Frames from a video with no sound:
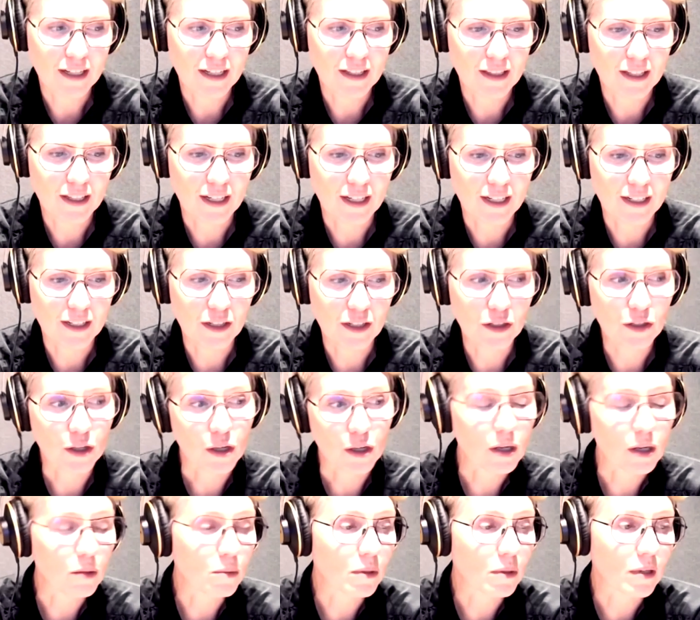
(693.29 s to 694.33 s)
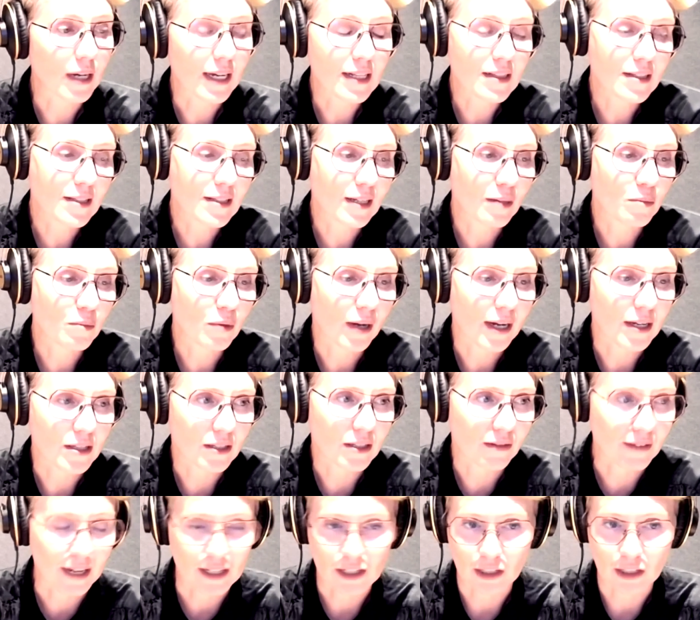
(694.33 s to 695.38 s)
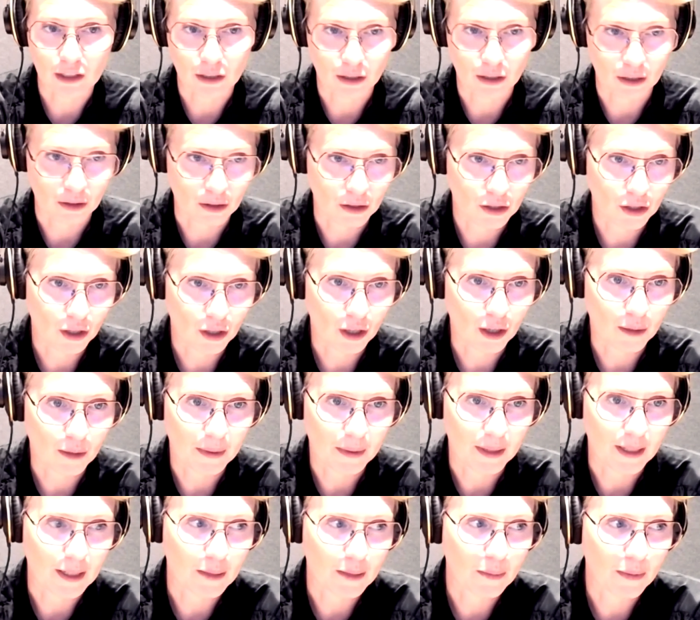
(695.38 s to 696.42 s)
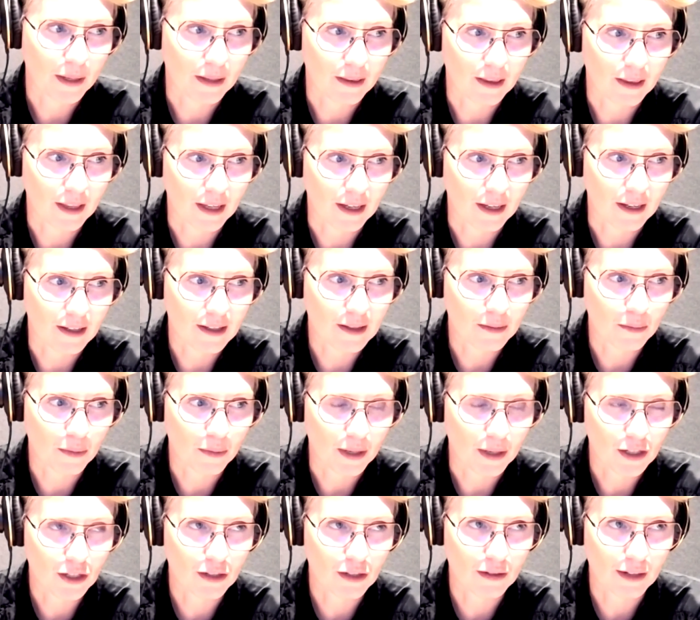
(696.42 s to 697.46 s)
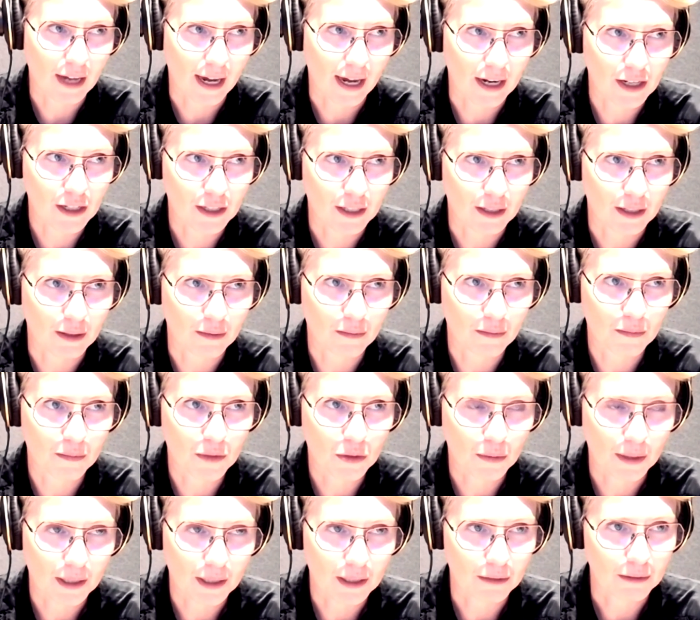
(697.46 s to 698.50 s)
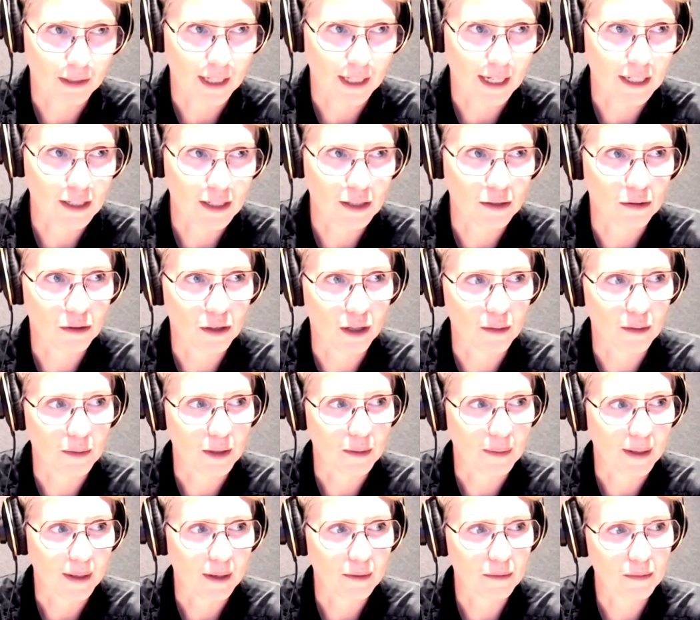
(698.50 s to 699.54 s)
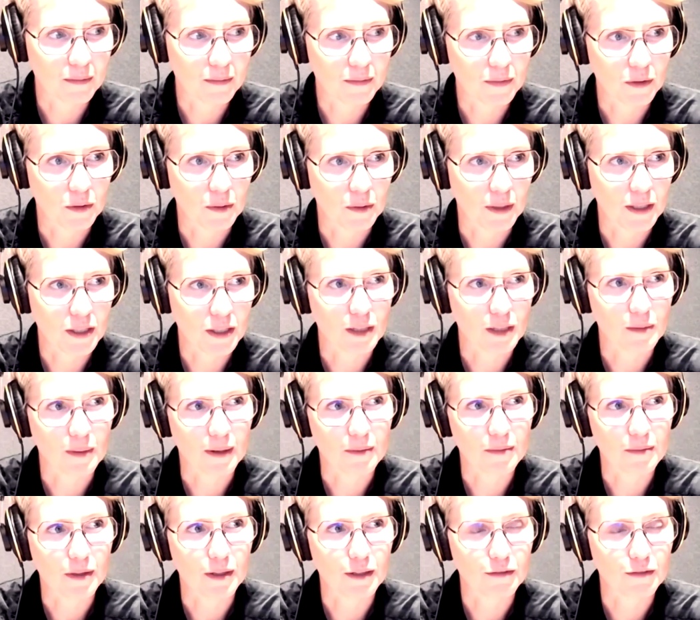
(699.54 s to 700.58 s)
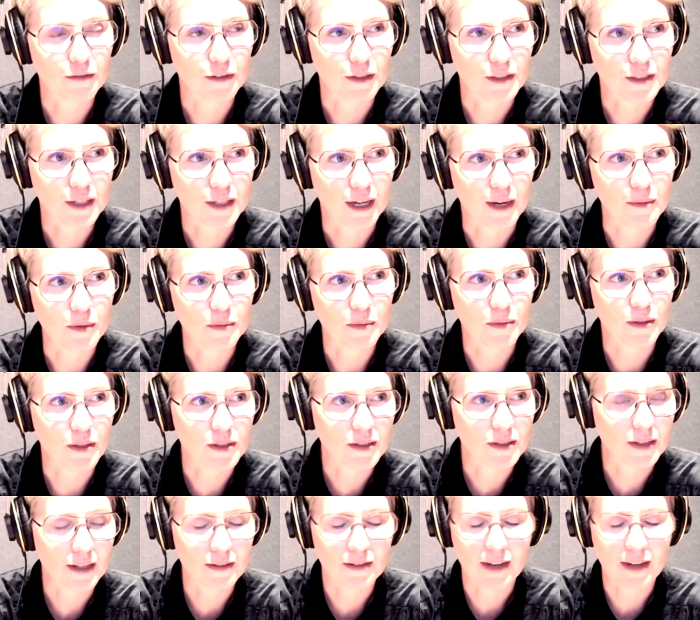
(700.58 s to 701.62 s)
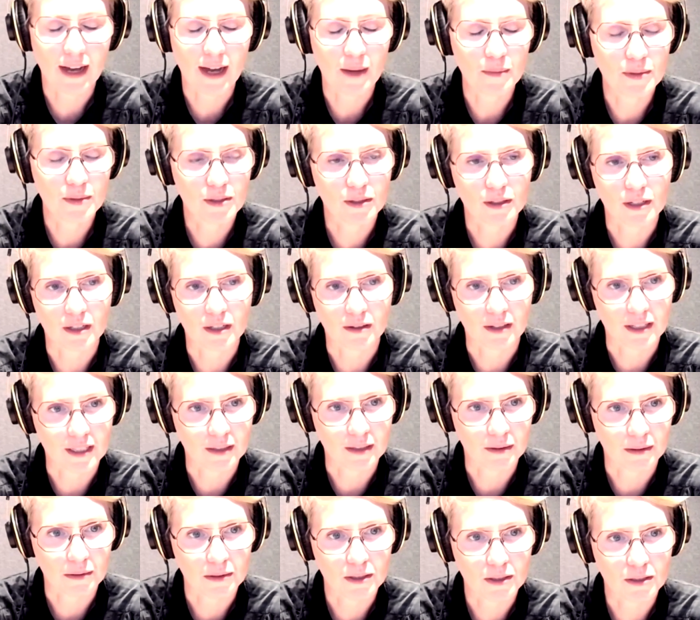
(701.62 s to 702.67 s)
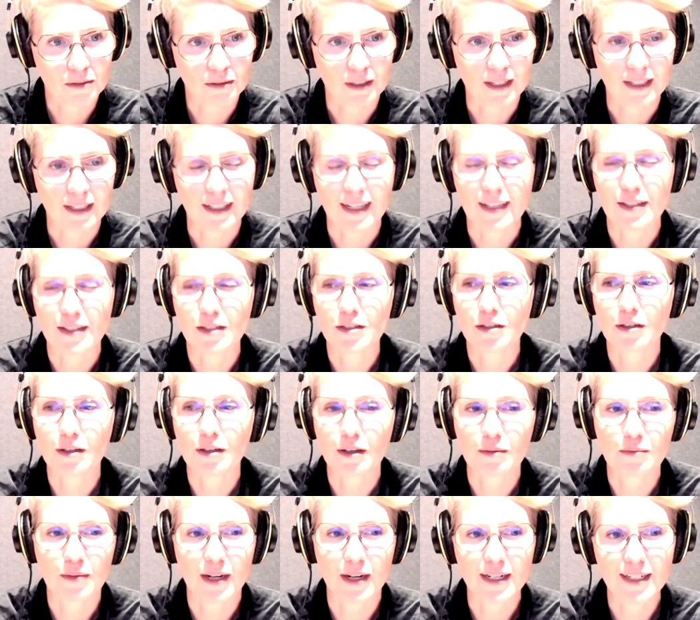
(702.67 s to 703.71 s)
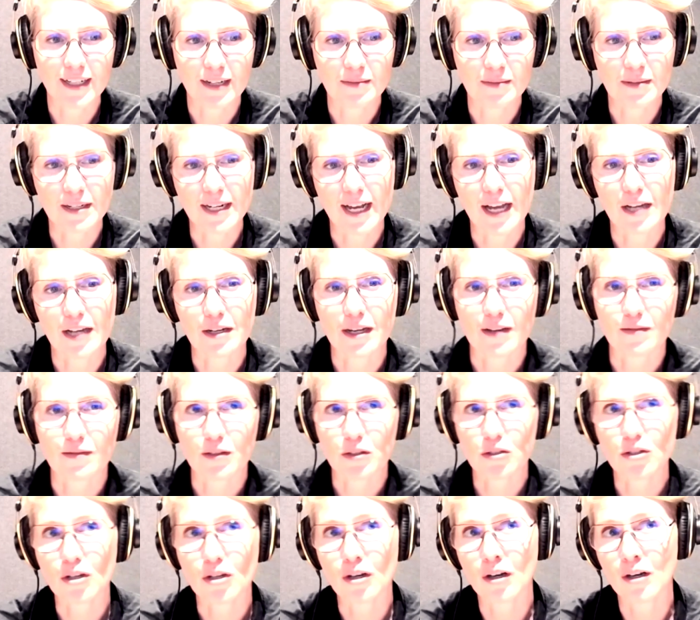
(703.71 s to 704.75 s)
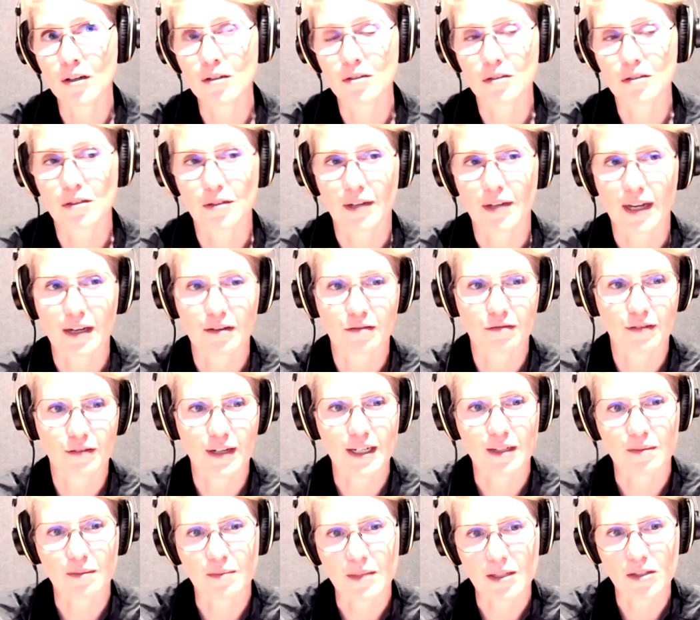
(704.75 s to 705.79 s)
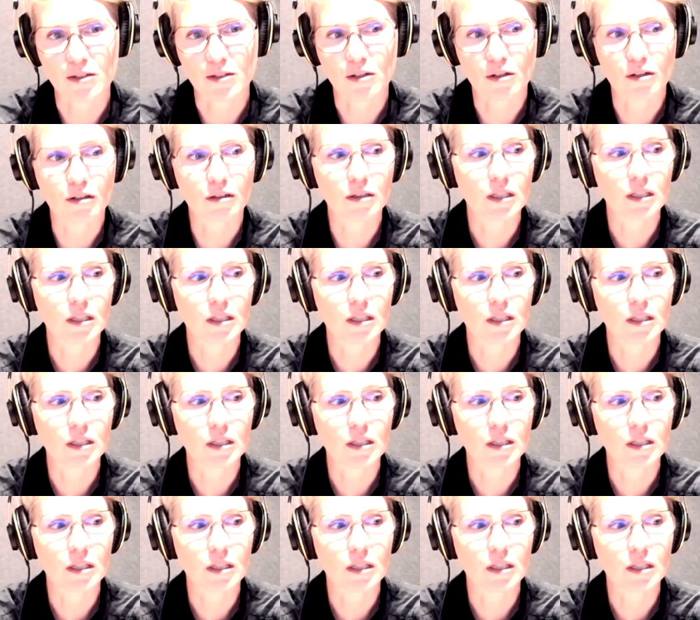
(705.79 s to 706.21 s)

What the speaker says: I think that in some ways I've had to learn on the job, and there's been things which actually directly relate to your comment about or question about what the first garment was. They had absolutely no idea what I was doing. And so on one hand, you have this total creative freedom. There's